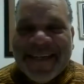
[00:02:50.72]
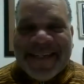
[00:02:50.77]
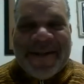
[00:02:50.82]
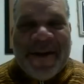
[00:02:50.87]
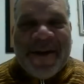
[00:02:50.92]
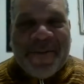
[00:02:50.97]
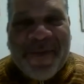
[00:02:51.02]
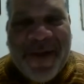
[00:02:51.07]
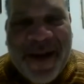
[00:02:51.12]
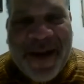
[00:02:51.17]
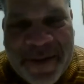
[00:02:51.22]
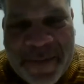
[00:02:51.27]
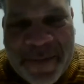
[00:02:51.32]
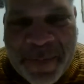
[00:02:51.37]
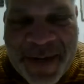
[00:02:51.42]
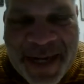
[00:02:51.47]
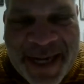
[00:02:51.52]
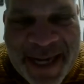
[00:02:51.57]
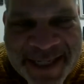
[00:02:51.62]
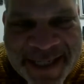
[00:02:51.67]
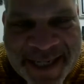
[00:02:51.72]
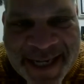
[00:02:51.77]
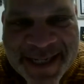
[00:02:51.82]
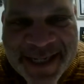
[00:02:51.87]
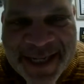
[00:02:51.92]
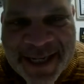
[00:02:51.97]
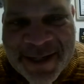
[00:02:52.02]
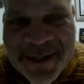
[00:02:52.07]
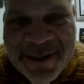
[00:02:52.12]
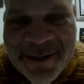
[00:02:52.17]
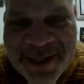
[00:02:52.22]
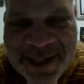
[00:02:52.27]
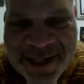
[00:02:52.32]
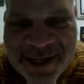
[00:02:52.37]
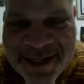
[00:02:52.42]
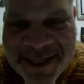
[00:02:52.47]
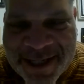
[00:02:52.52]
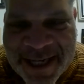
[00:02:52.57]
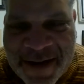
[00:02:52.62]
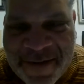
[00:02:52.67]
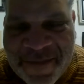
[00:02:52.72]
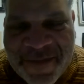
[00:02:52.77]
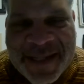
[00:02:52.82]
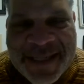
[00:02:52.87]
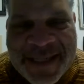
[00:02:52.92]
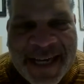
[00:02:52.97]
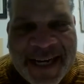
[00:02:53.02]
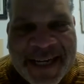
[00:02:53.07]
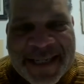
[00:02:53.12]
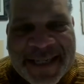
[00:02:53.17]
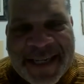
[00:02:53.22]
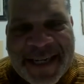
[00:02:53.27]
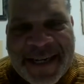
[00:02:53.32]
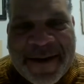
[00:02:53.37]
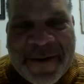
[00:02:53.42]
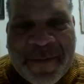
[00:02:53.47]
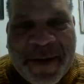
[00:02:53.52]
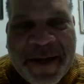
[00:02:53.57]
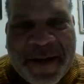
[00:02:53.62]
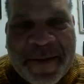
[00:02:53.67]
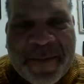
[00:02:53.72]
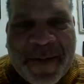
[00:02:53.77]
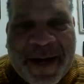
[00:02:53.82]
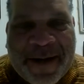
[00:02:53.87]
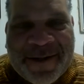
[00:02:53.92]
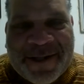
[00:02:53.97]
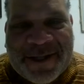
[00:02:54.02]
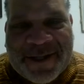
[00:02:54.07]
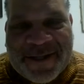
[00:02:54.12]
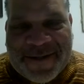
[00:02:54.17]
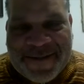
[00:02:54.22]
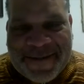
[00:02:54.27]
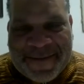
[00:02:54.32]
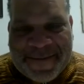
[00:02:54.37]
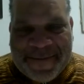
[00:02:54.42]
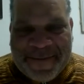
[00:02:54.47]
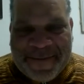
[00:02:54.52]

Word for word: So, brother, please introduce yourself and tell us a little bit about you.